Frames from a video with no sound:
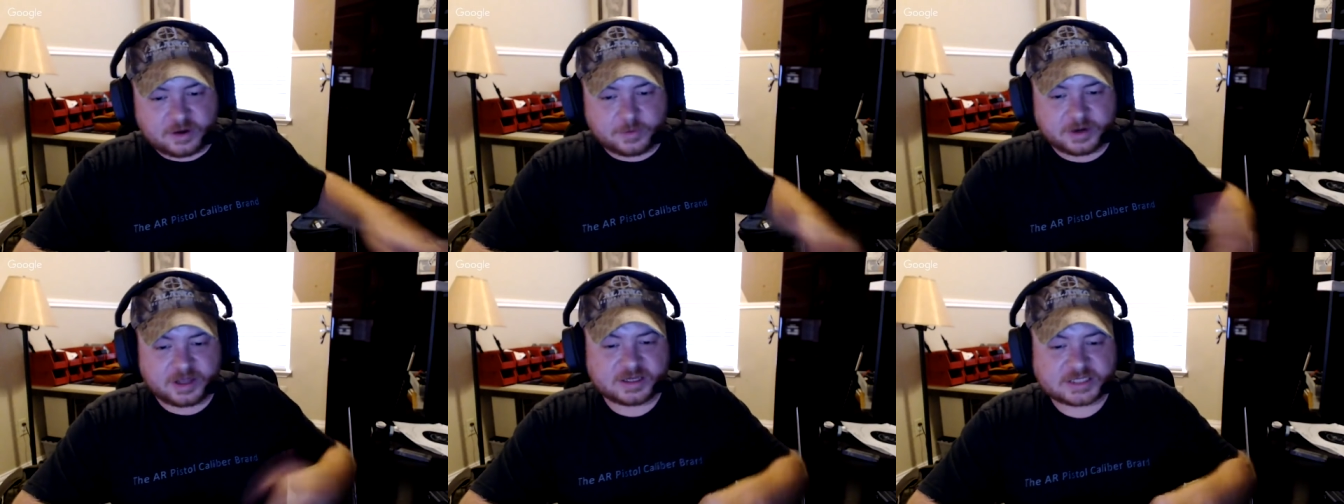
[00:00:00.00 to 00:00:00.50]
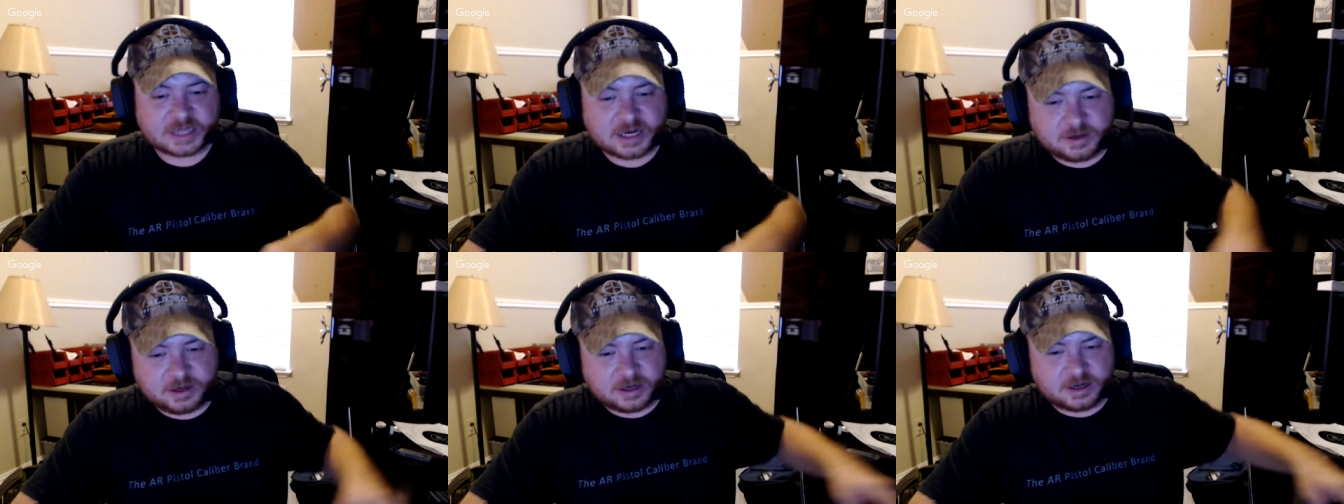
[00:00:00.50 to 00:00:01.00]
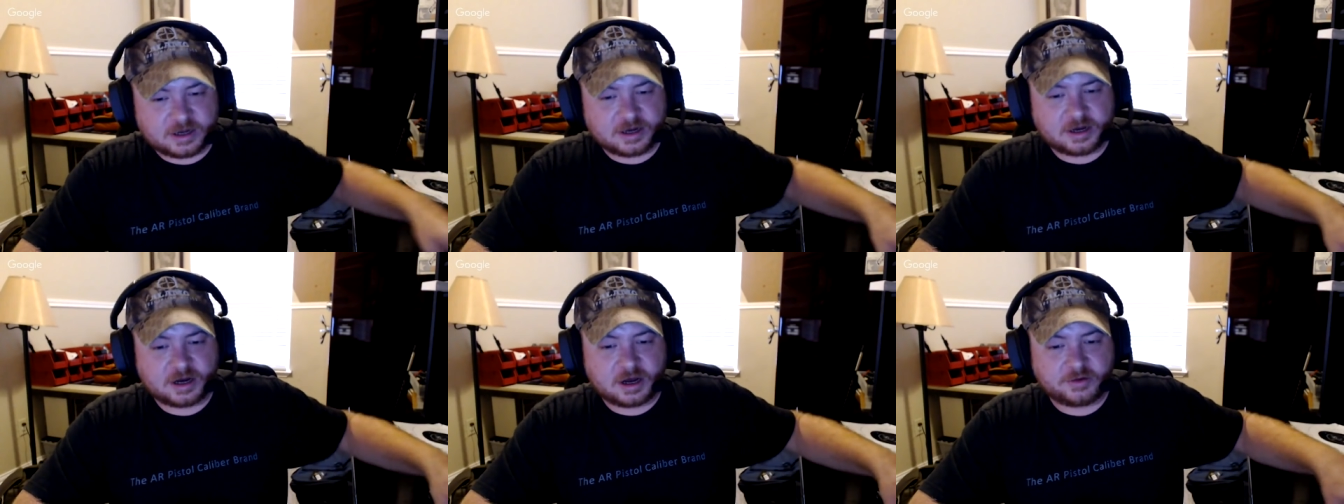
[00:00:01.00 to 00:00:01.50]
anybody has any uh,
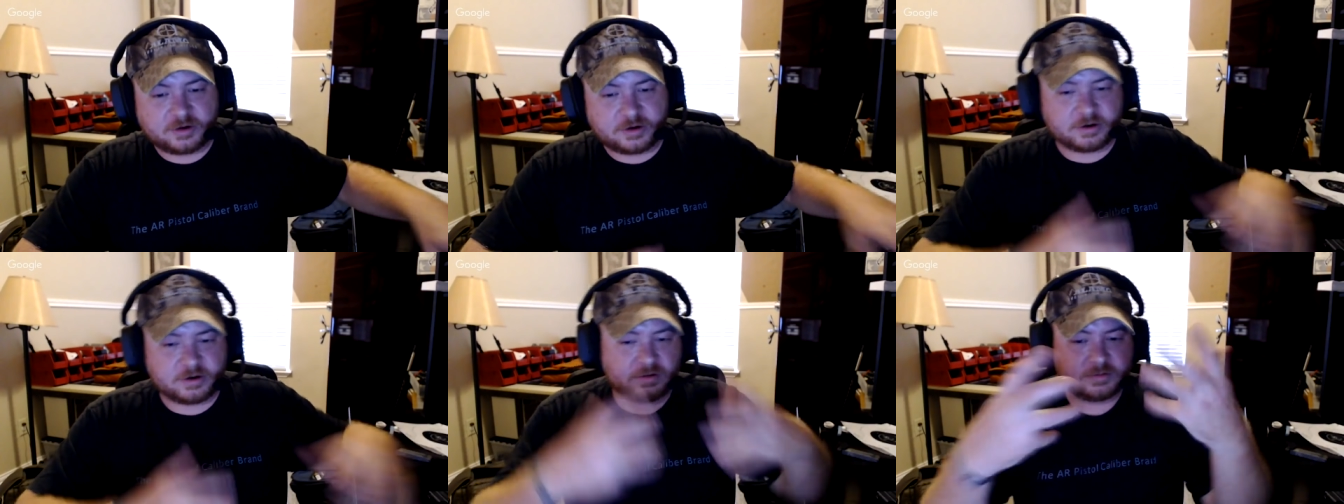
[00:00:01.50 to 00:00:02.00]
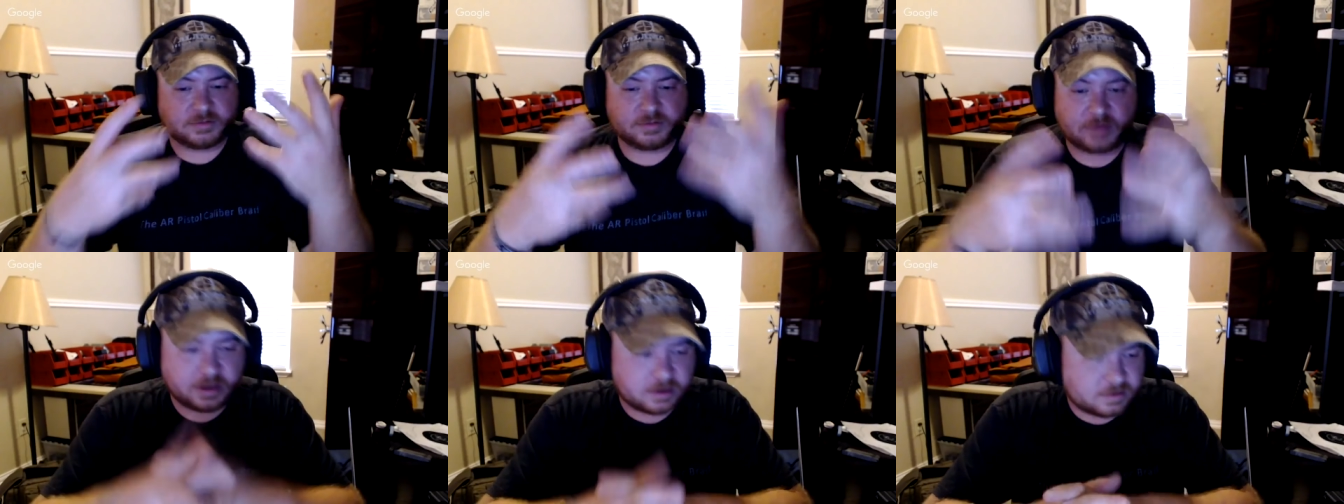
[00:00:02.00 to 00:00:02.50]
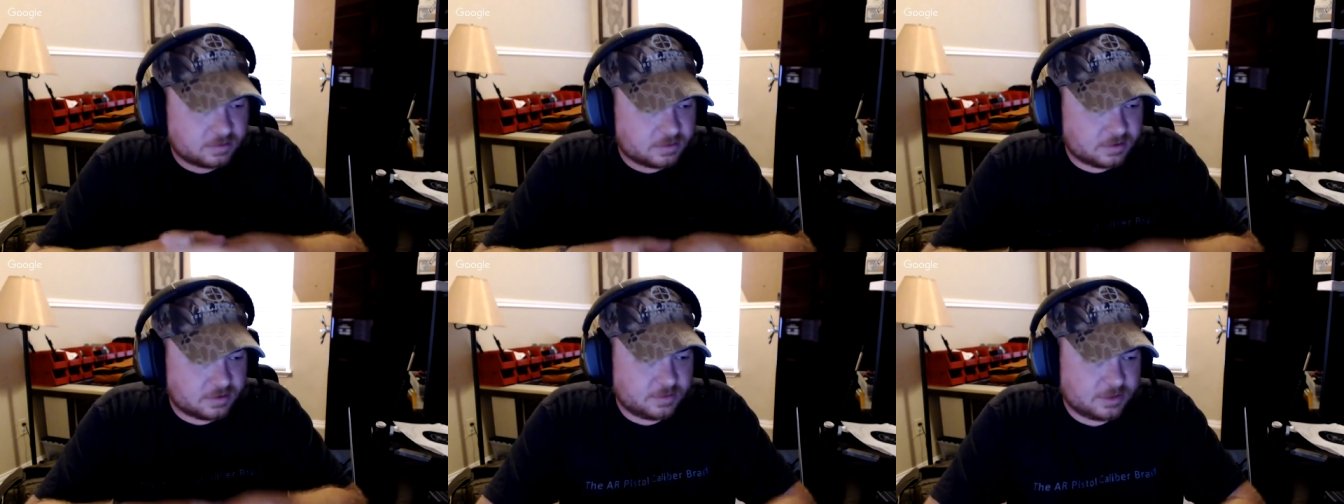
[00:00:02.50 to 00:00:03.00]
other like,
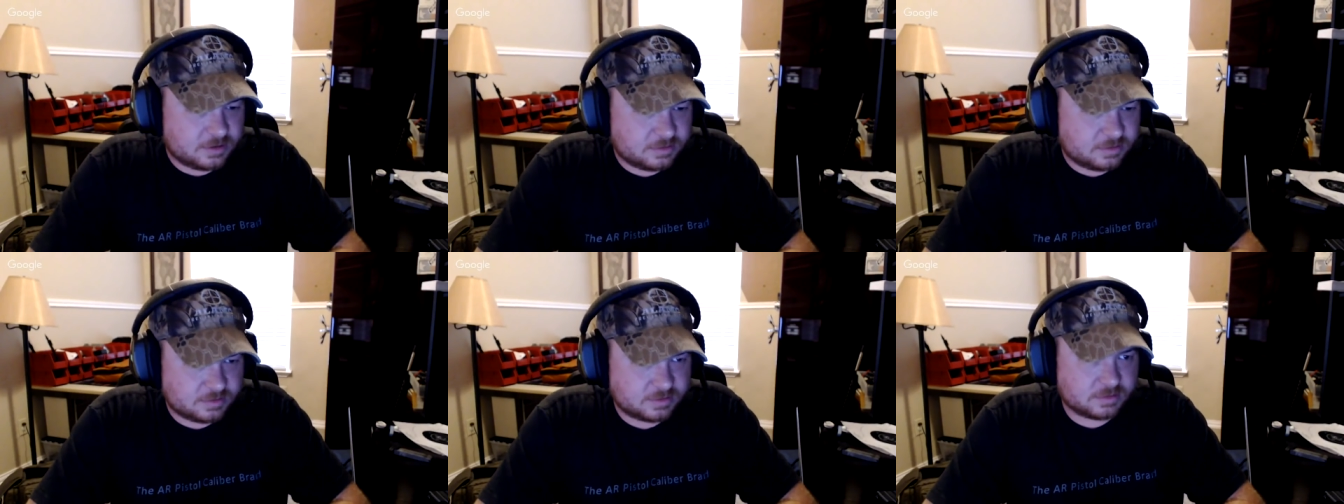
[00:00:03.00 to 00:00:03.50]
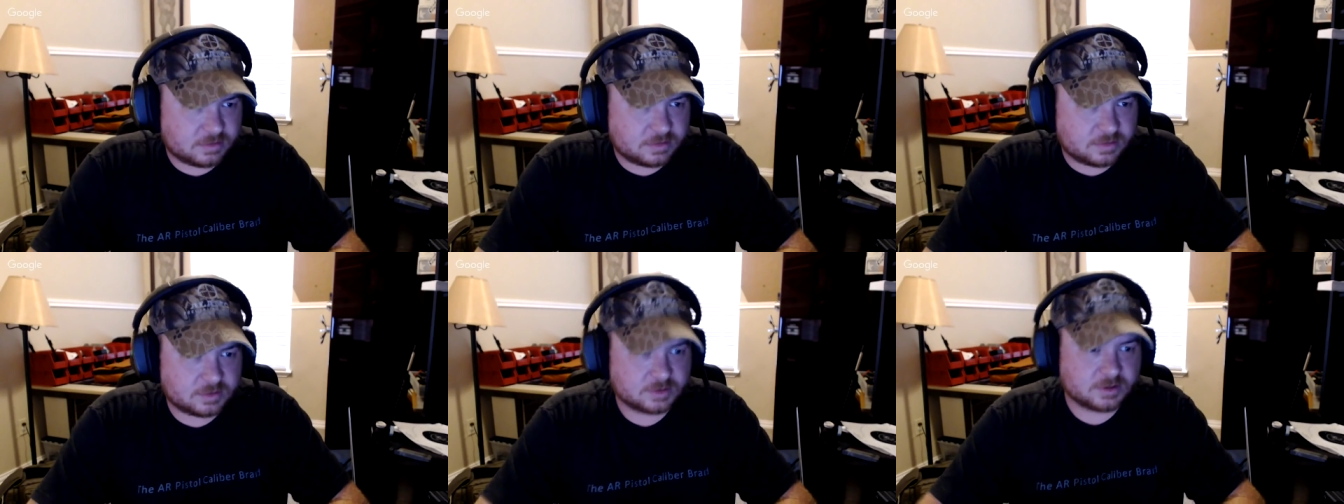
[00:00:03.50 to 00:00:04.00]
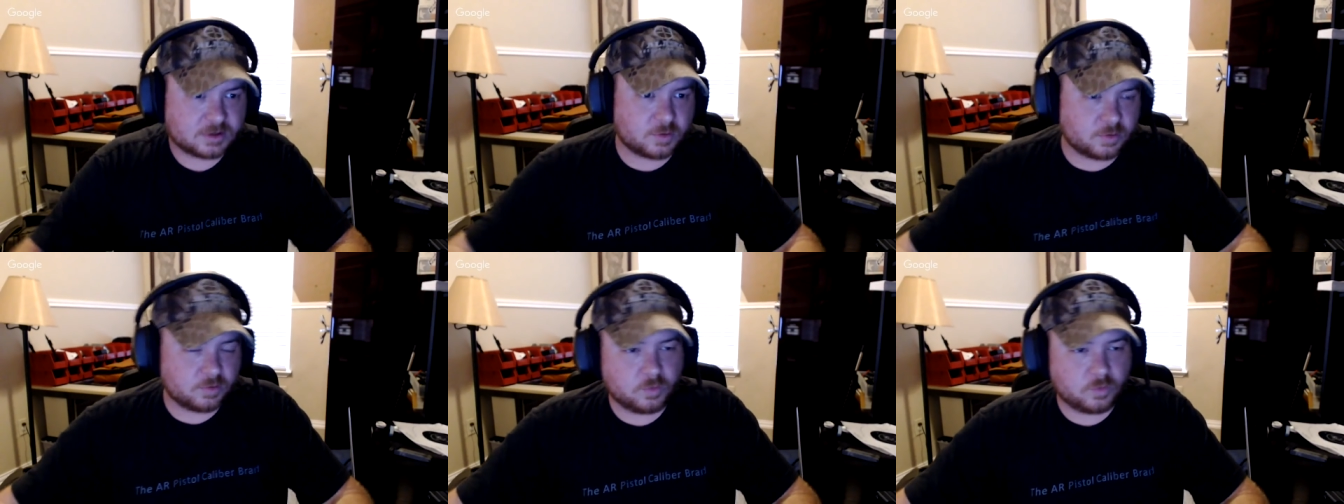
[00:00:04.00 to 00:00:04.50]
I mean,
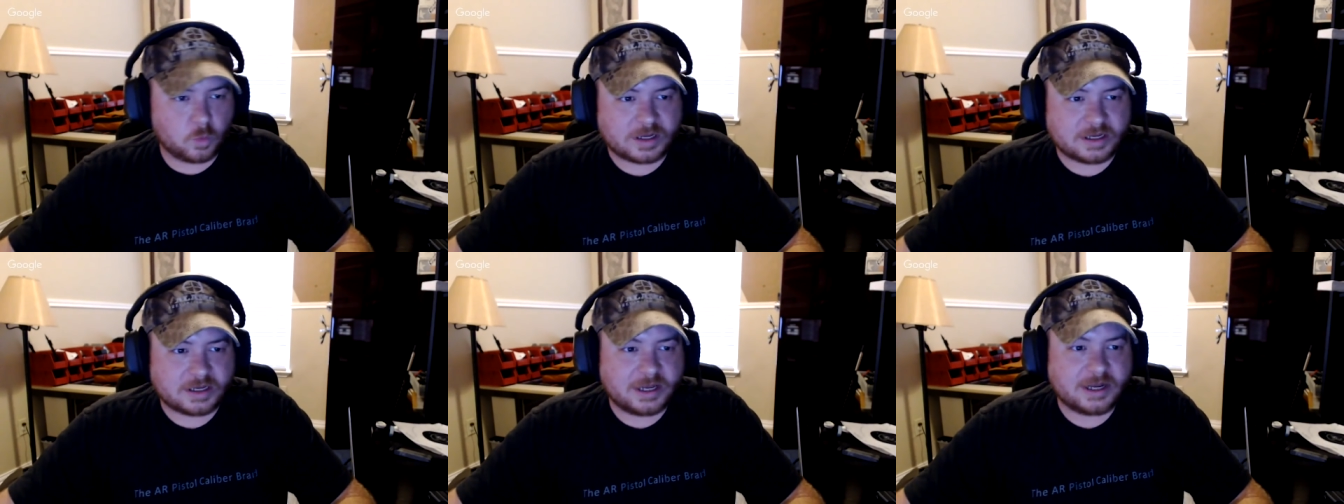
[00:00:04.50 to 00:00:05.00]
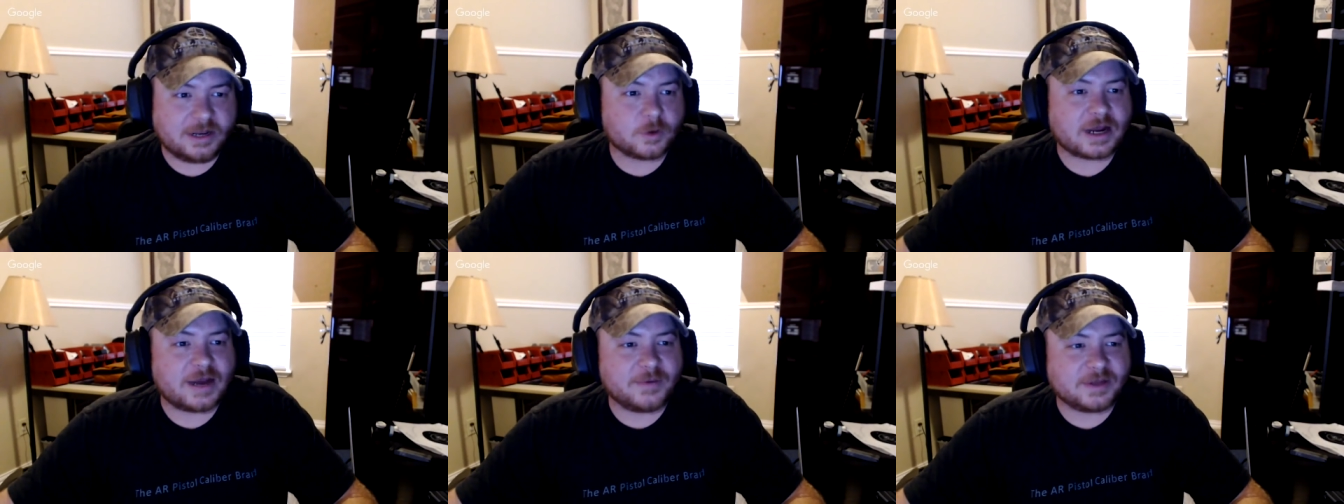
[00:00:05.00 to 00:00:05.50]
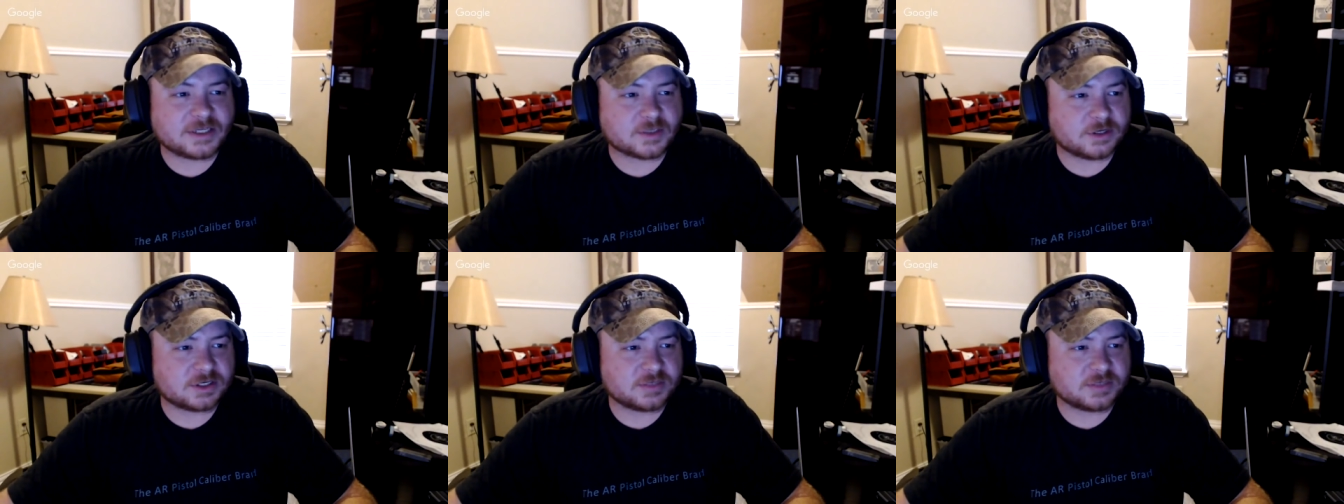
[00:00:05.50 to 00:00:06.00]
want any more comments,
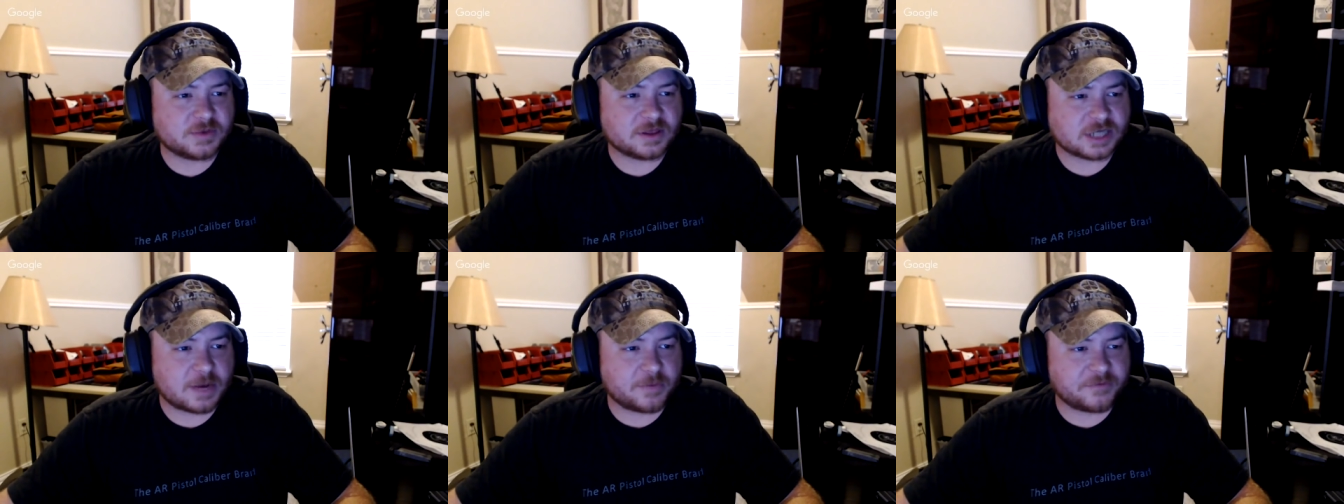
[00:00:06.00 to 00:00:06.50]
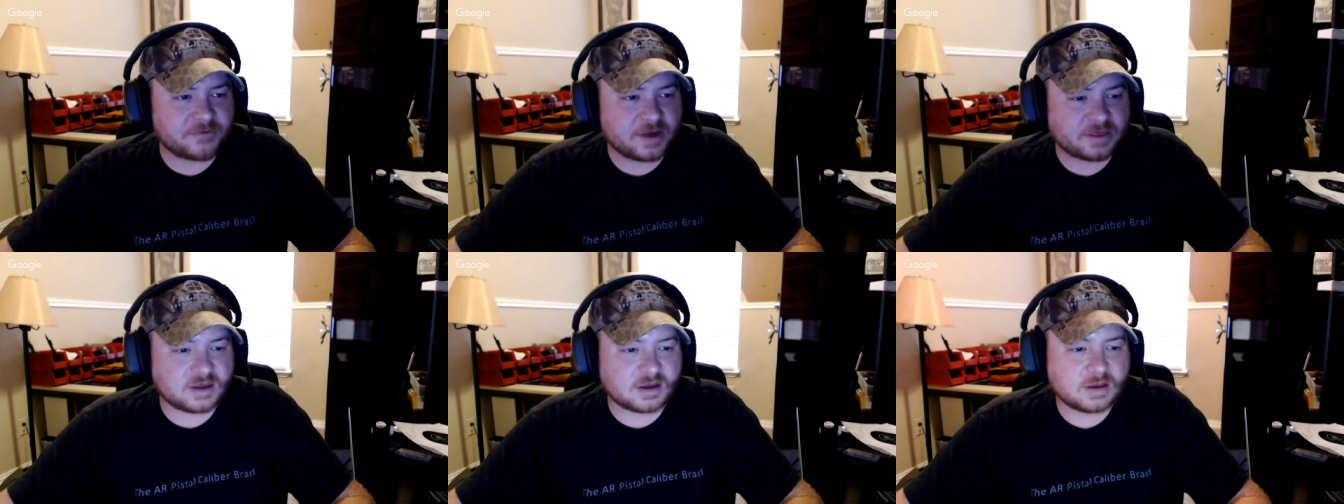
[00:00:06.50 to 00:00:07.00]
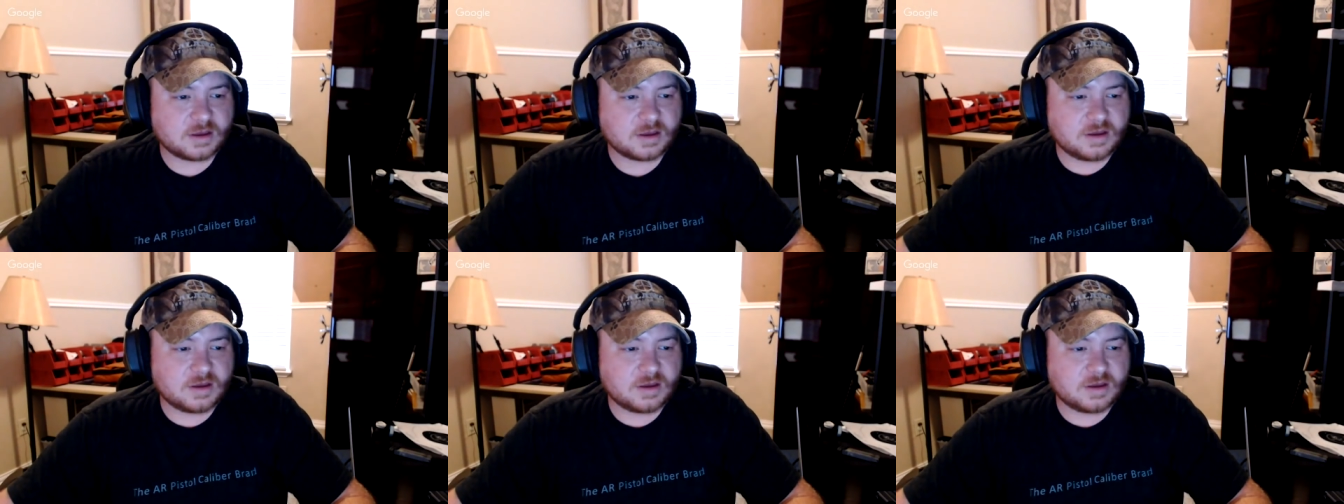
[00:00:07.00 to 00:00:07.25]
questions about the Shopify thing?